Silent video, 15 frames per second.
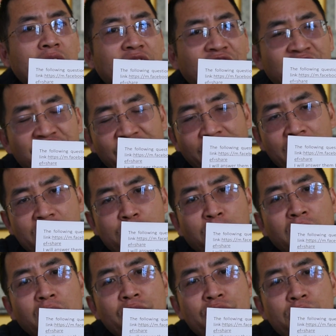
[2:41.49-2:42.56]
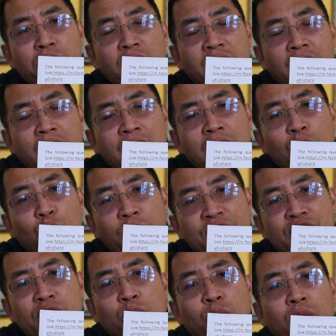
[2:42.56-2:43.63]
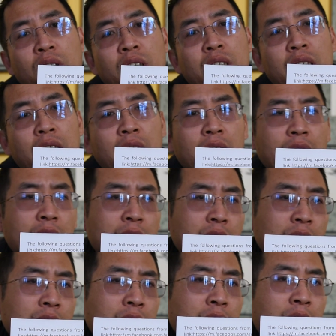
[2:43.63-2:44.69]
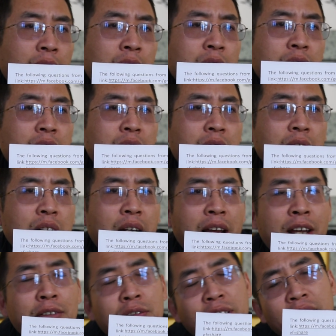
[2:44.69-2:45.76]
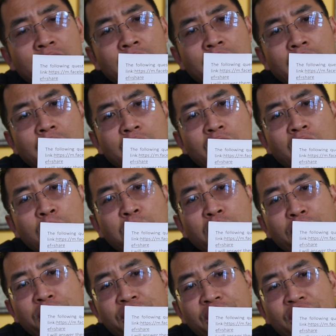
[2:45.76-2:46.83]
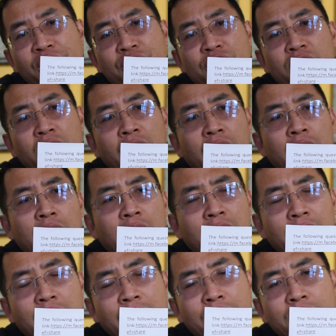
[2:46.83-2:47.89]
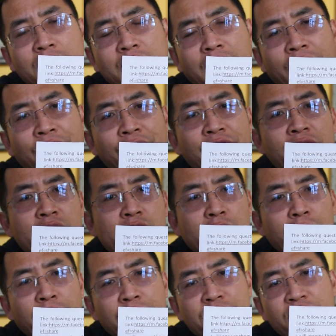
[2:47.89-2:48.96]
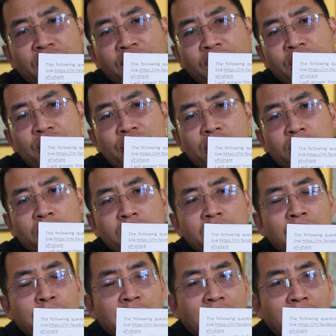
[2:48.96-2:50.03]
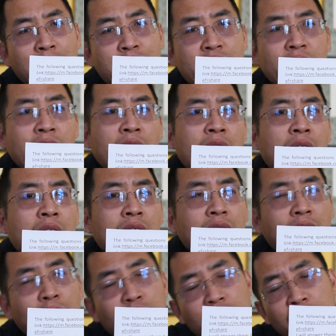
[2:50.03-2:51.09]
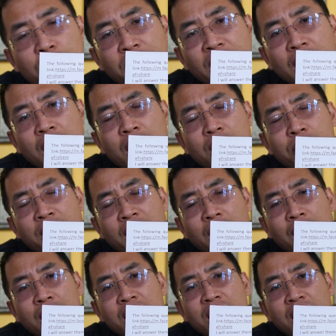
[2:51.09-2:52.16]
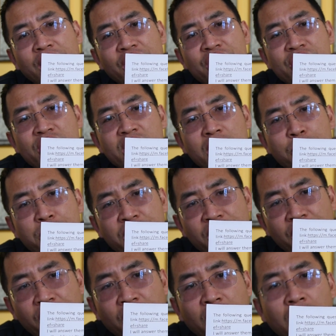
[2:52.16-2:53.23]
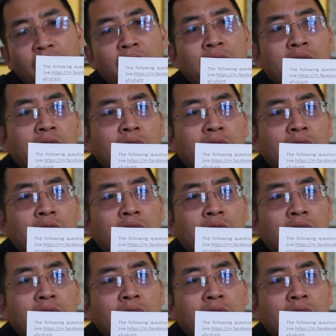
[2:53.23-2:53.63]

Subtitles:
Asia, but also in the West world. Every a couple of years, like every 10 years or 15 years, or sometimes there would be reincarnation cases appear